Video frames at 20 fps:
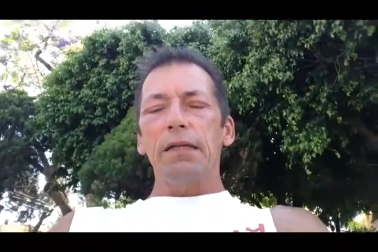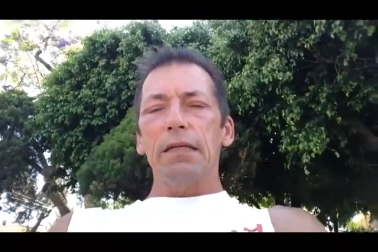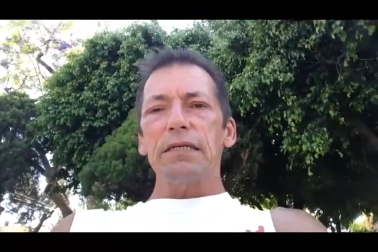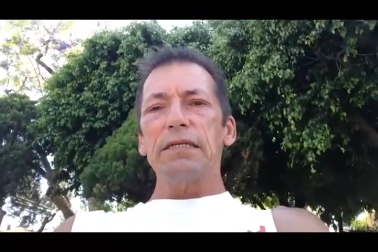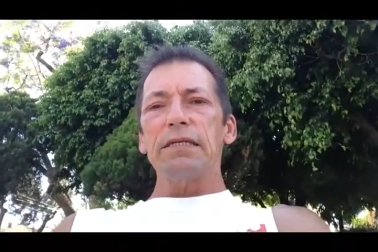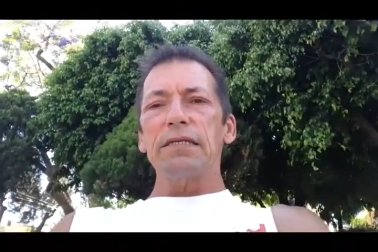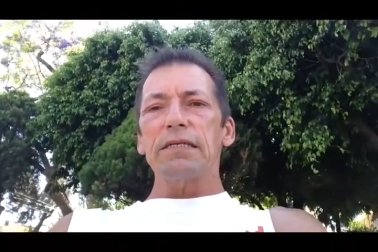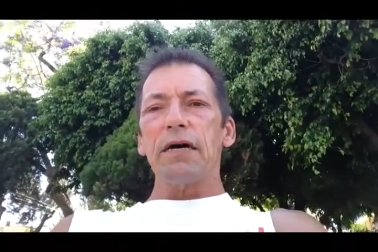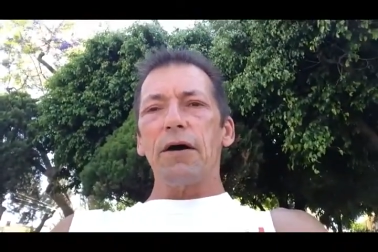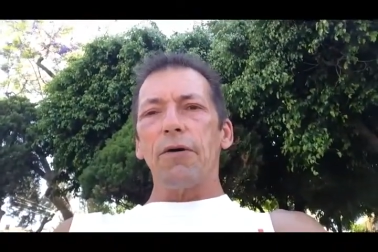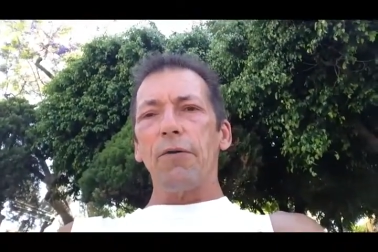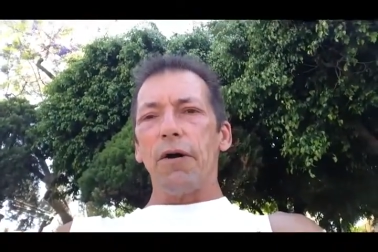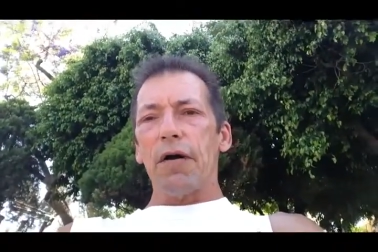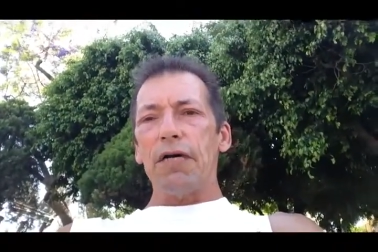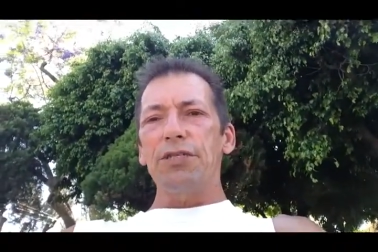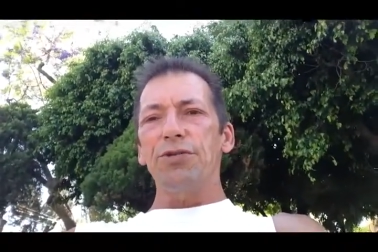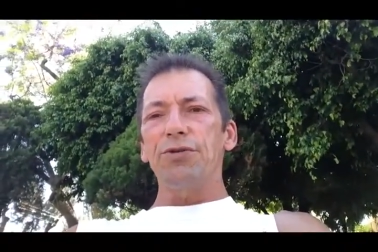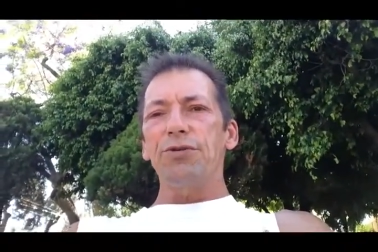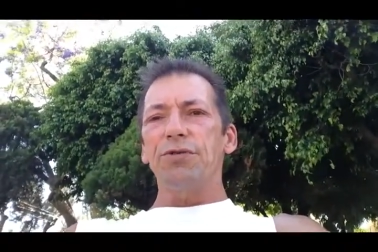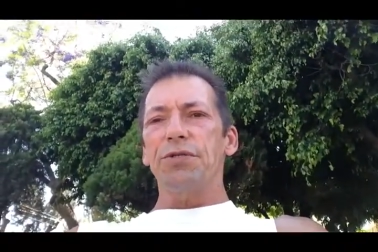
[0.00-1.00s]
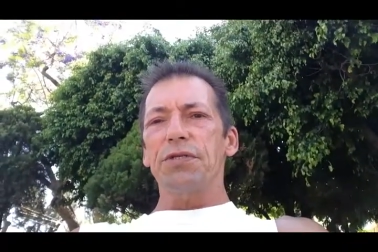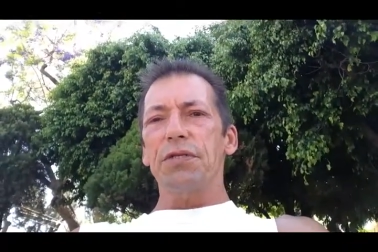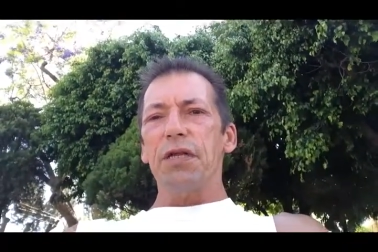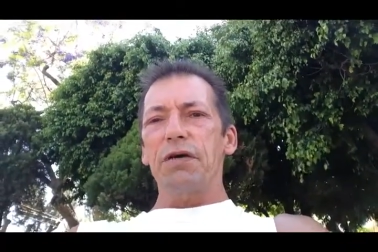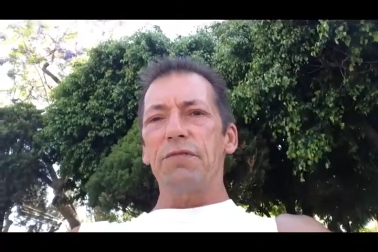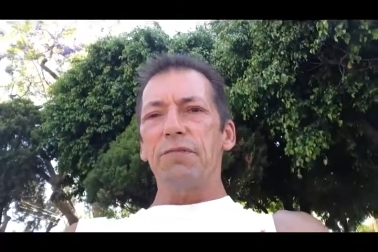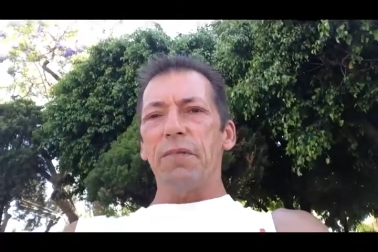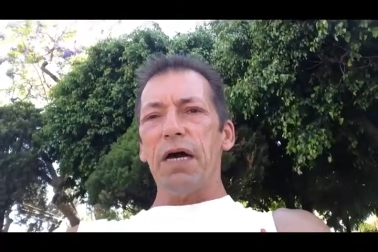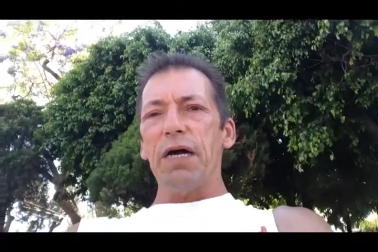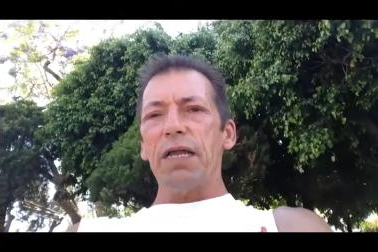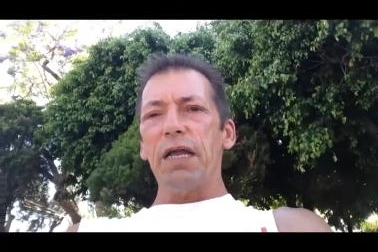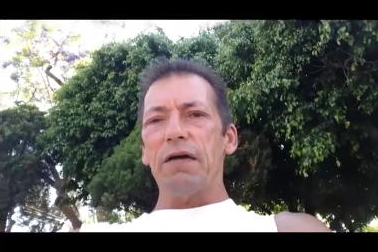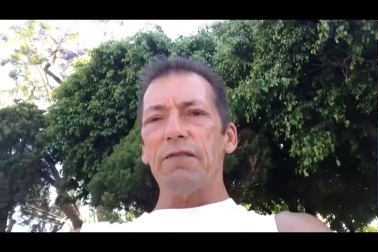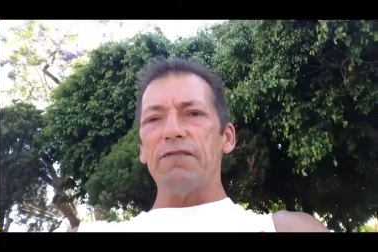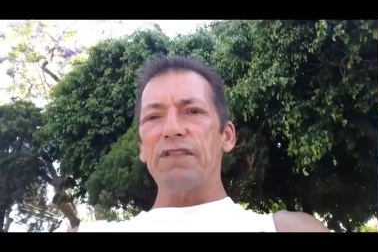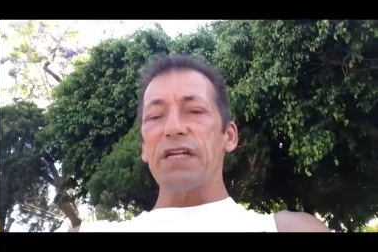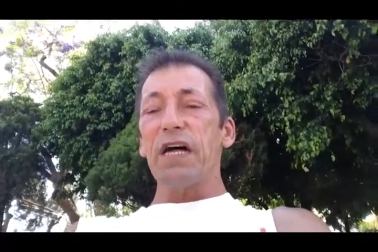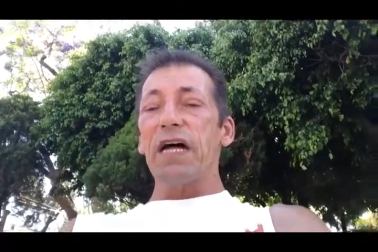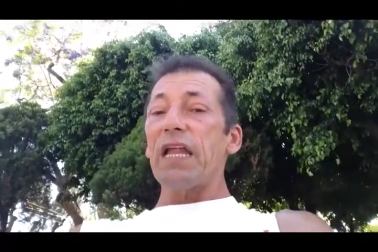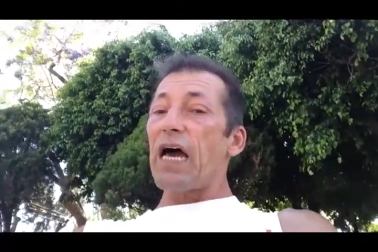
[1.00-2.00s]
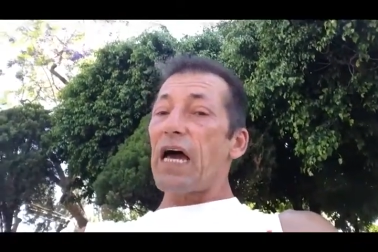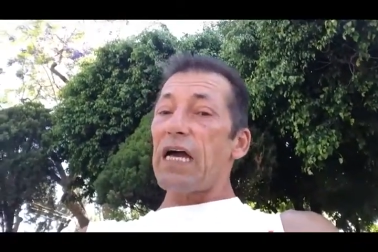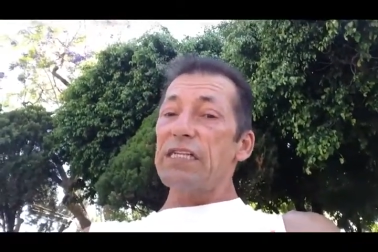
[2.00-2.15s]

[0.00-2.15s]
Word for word: This is how I choose to live my lifestyle.